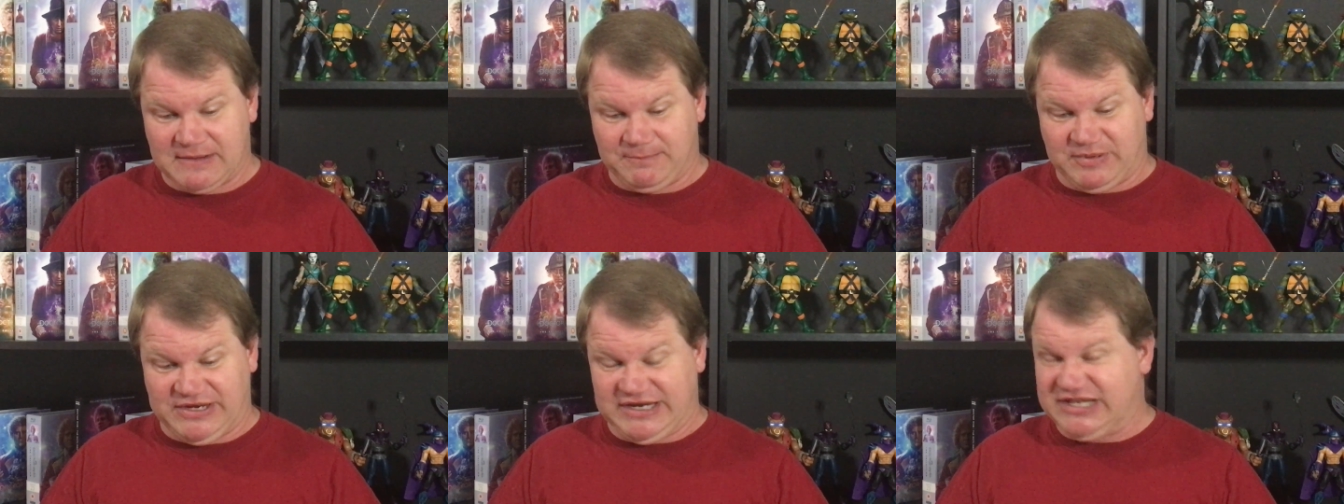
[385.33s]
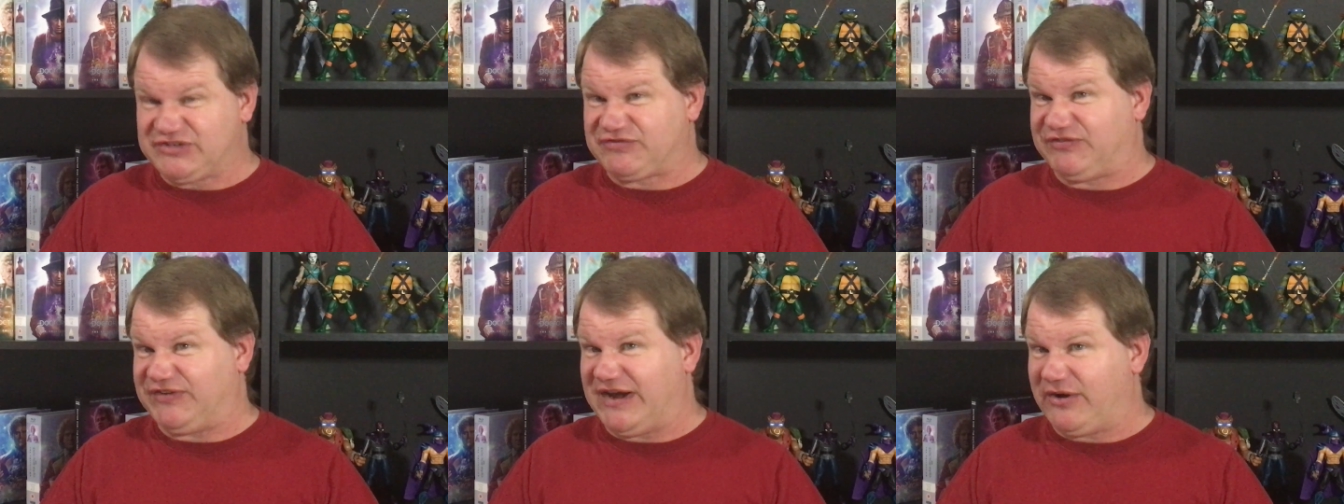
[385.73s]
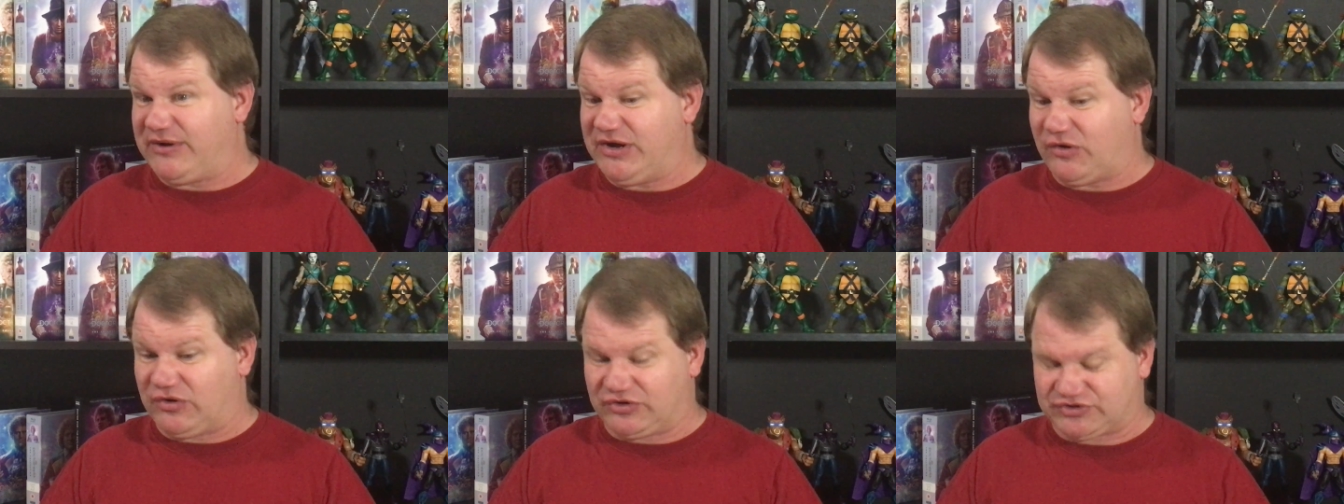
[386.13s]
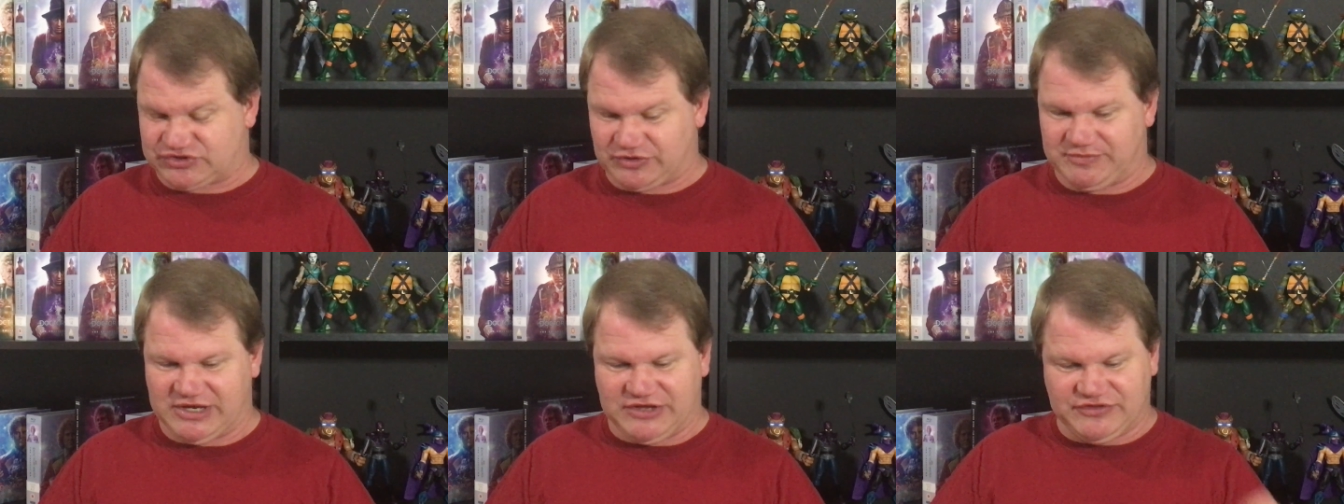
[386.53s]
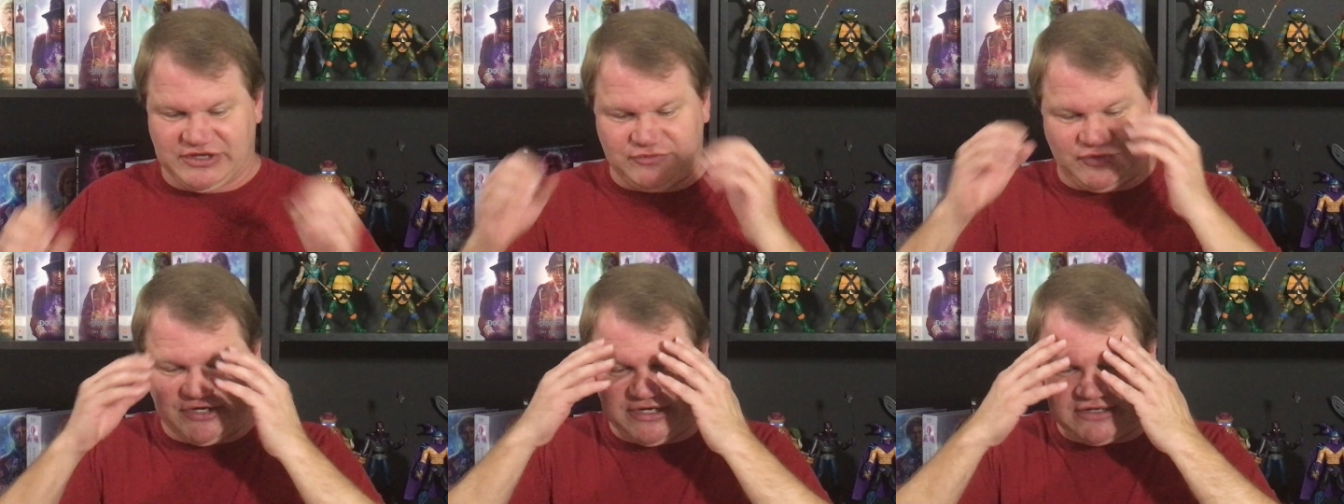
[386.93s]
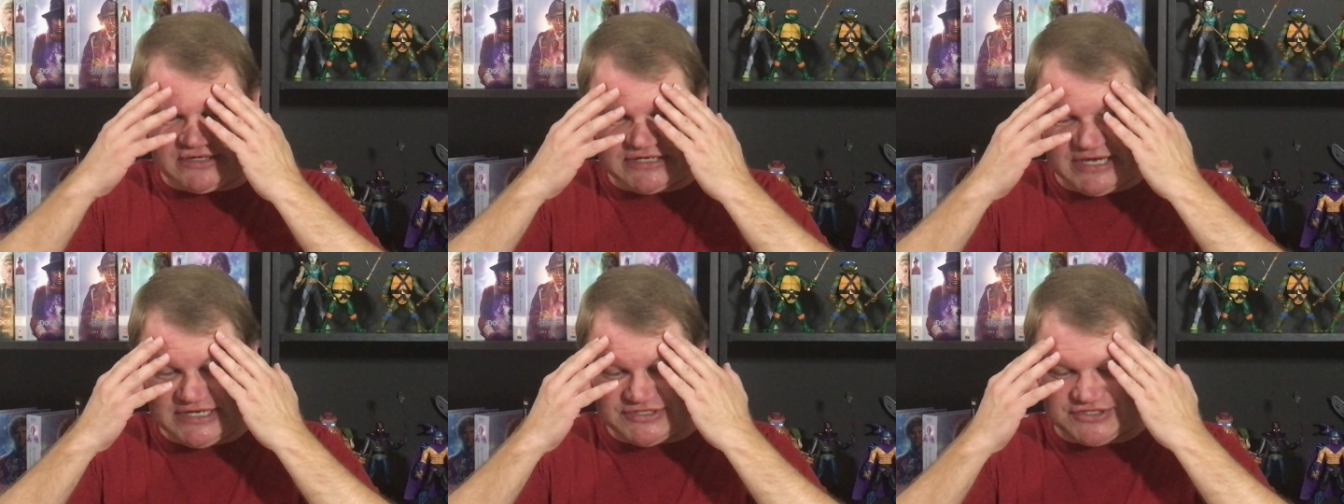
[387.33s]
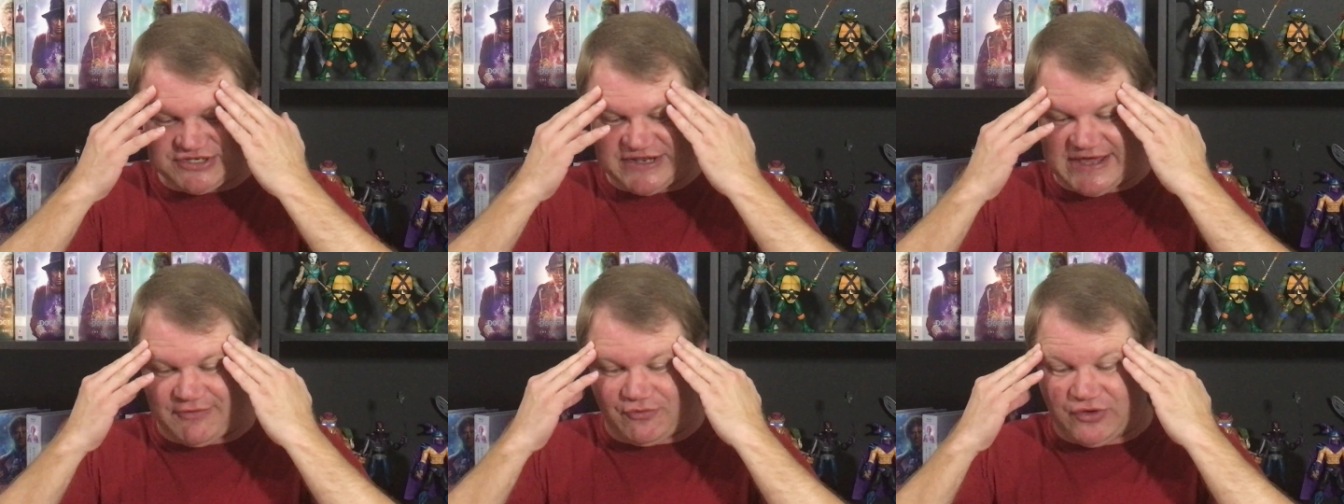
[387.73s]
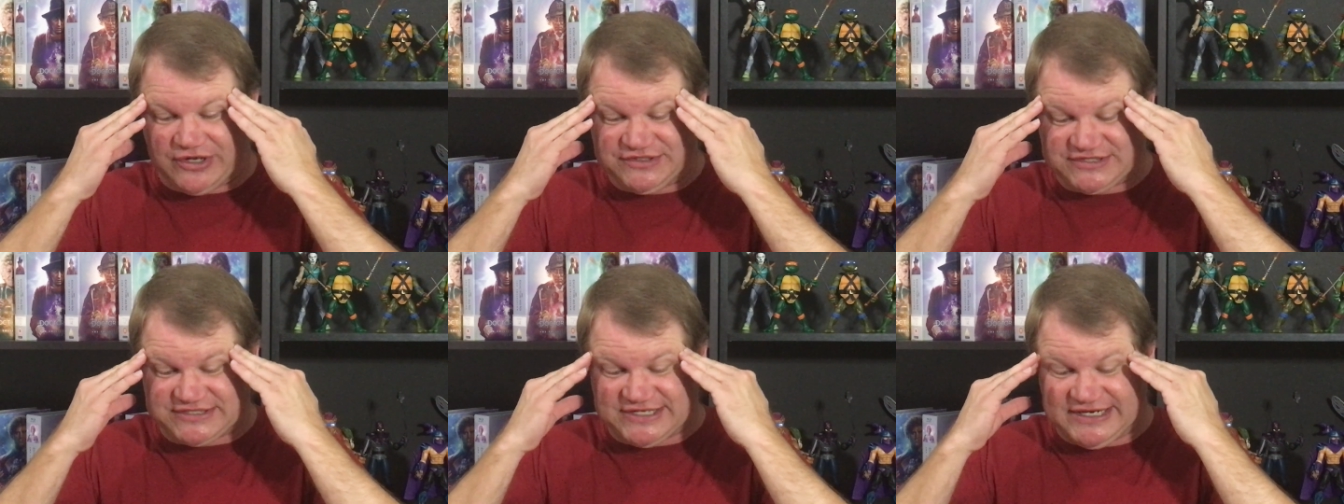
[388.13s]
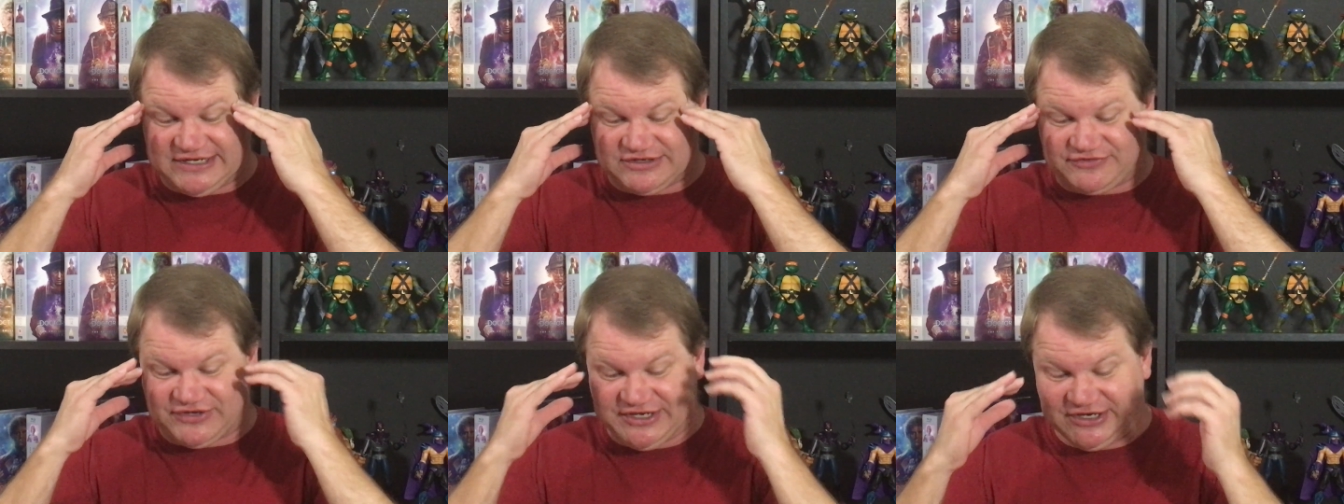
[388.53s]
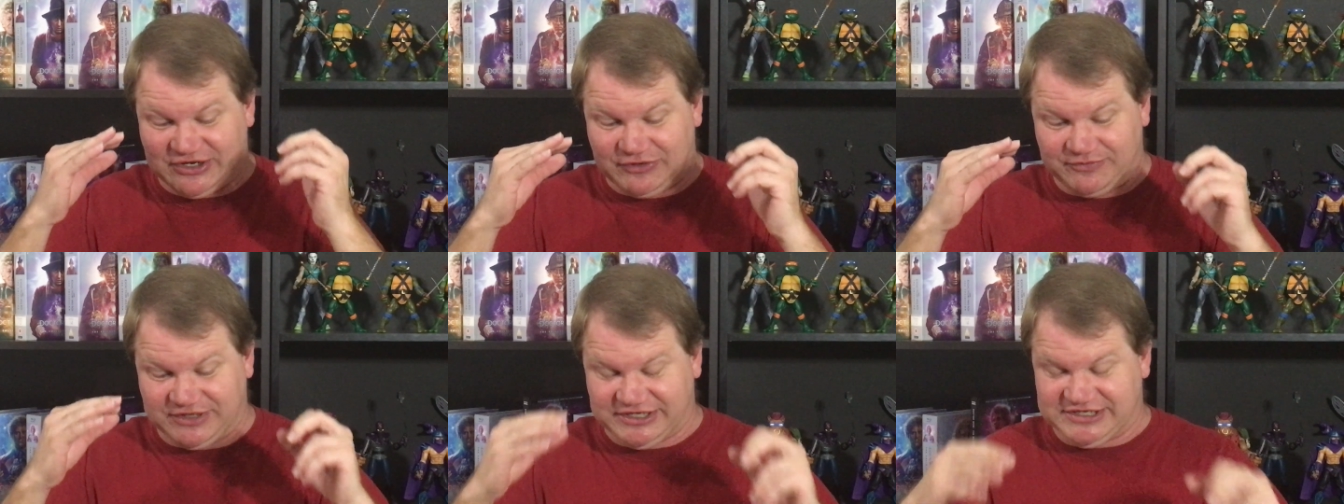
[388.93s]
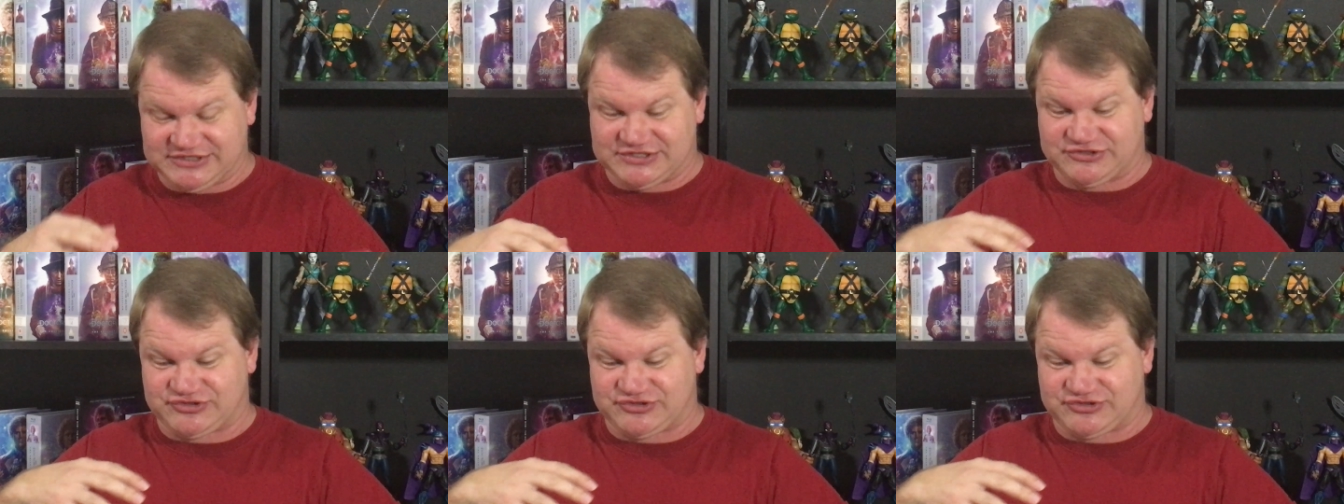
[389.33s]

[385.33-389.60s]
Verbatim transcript: But he gets very irksome. And then when it cuts to that one scene of him and he's